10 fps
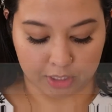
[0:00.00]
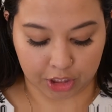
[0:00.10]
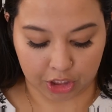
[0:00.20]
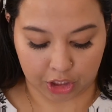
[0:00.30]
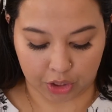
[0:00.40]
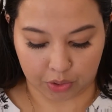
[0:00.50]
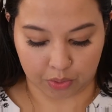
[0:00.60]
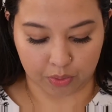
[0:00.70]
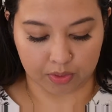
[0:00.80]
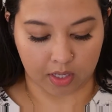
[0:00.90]
to
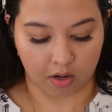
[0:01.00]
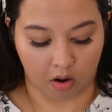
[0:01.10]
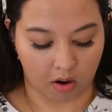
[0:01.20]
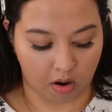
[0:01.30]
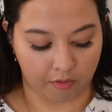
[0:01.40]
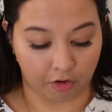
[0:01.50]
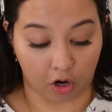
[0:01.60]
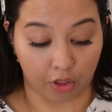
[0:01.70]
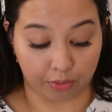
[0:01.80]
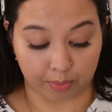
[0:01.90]
use, for all
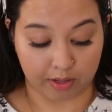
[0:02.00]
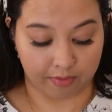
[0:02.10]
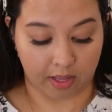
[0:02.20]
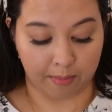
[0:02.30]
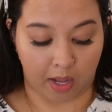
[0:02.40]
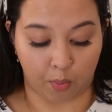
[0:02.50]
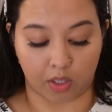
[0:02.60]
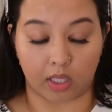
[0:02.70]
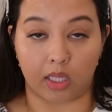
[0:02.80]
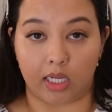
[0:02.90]
3 of them, I will
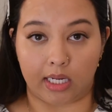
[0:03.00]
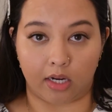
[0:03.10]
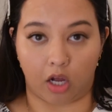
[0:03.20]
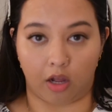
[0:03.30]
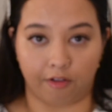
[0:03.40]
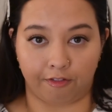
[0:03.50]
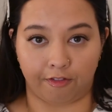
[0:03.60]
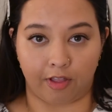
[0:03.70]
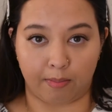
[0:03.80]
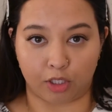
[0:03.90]
clean it off
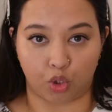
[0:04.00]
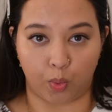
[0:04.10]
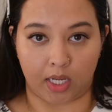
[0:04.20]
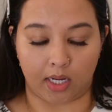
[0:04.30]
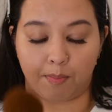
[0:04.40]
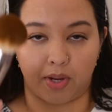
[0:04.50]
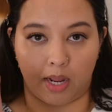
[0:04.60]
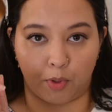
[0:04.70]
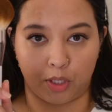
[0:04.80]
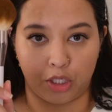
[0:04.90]
in between, but I'm
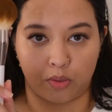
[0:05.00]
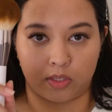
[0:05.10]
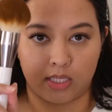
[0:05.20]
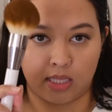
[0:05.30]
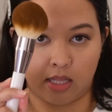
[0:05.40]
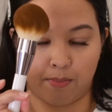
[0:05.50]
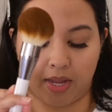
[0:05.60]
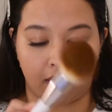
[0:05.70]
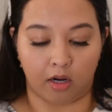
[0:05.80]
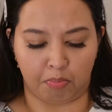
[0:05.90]
going to use the
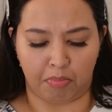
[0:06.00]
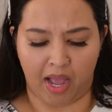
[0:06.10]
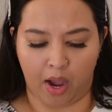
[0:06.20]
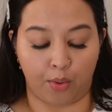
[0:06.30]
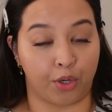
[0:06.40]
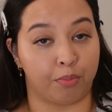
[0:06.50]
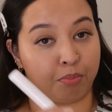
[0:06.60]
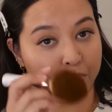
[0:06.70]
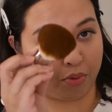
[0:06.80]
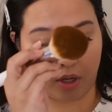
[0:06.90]
Lemare powder
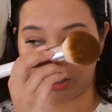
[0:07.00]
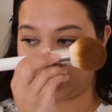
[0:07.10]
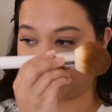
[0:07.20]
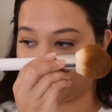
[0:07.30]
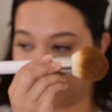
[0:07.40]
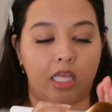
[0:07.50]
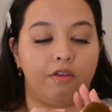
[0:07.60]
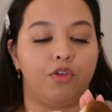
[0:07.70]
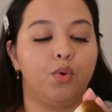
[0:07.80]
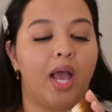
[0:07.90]
brush. If
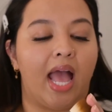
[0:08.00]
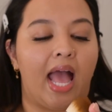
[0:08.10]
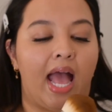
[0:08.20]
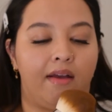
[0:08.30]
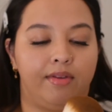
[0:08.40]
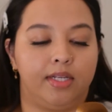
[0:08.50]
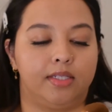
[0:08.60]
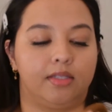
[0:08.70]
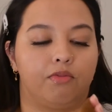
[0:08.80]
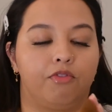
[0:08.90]
you haven't
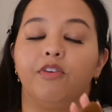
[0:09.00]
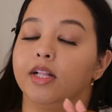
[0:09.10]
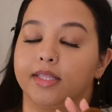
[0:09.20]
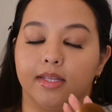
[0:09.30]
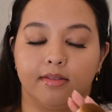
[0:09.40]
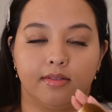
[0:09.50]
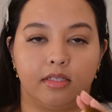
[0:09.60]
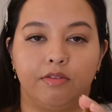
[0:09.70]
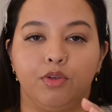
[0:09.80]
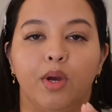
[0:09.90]
felt this,
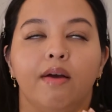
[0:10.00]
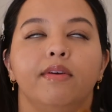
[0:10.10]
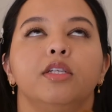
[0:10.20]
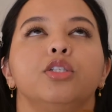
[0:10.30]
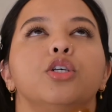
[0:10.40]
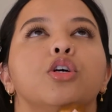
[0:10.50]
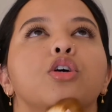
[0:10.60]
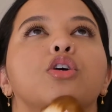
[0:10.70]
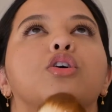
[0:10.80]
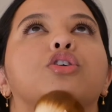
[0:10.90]
if you haven't
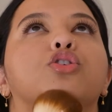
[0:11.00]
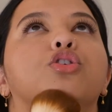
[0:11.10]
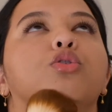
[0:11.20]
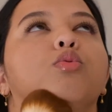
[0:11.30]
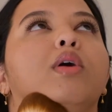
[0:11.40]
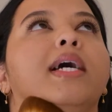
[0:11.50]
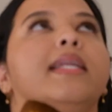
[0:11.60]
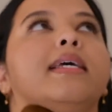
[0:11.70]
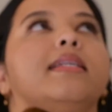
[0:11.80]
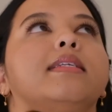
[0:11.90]
tried
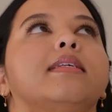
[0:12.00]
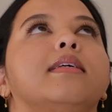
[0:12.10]
it,